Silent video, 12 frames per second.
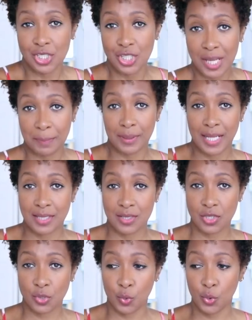shape
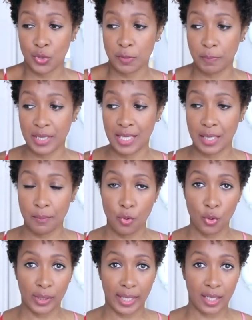lends towards being
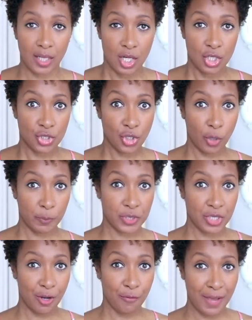more like top
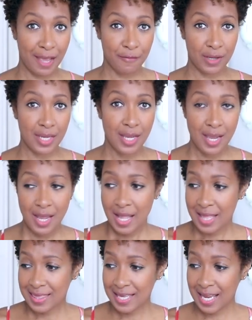shelf heavy,
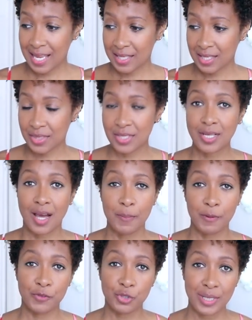then the
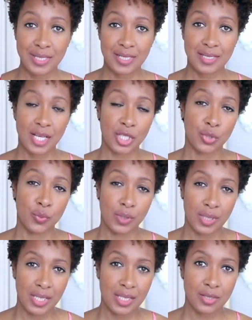type of dresses that you
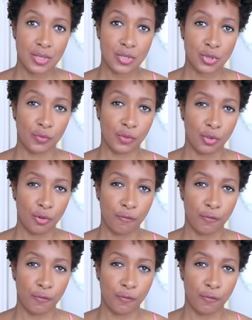need to sort of look